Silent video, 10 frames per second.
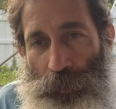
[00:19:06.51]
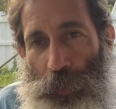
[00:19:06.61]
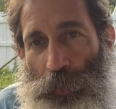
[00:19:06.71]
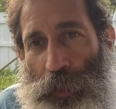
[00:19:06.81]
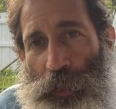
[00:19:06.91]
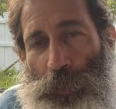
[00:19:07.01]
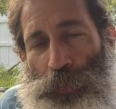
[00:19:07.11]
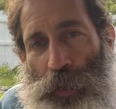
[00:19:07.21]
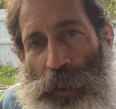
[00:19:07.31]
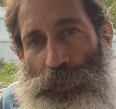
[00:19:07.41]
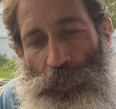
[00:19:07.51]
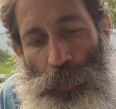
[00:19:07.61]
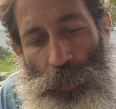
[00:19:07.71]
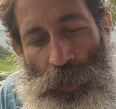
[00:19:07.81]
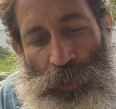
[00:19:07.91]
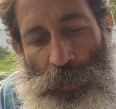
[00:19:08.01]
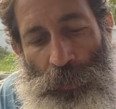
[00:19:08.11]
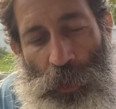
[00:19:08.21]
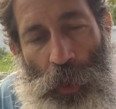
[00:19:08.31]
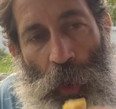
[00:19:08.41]
I'm really impressed with this
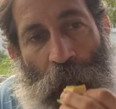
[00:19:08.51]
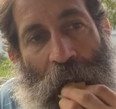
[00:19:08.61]
Monroe.